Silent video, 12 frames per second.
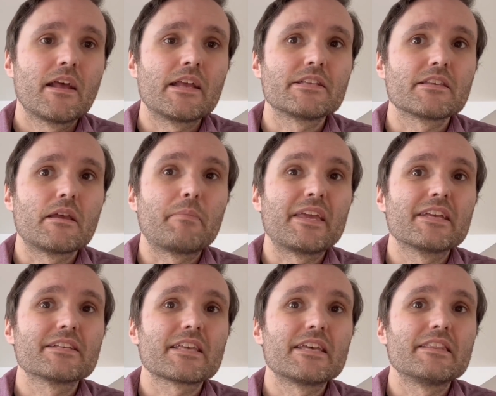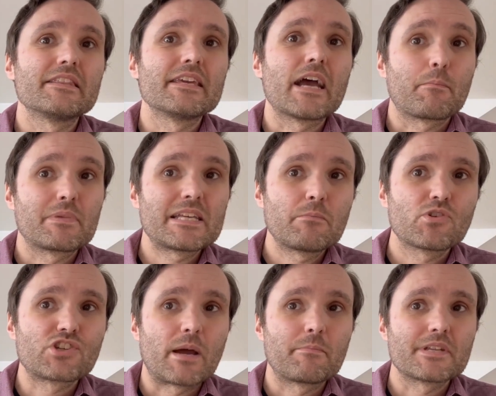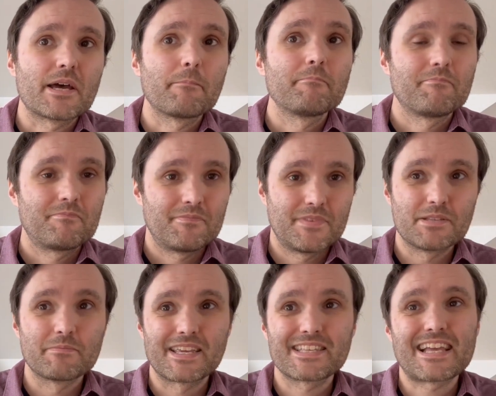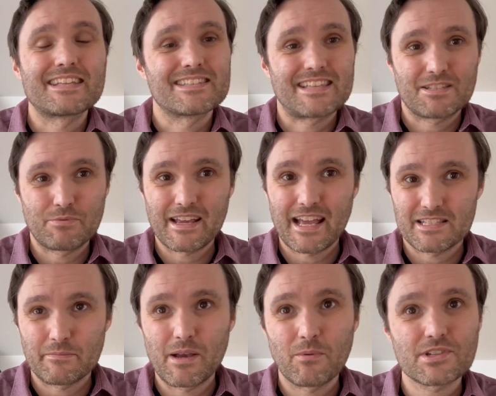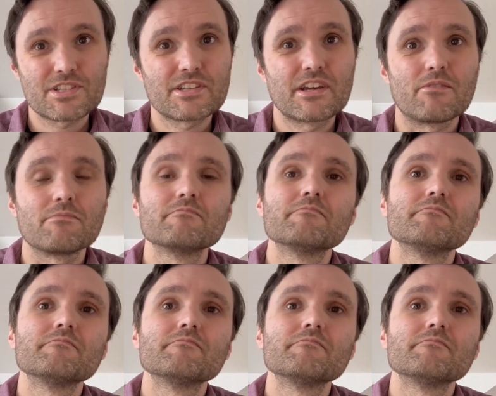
It appears in the Amber Temple chapter. This makes sense. That's where Kasimir wants to go.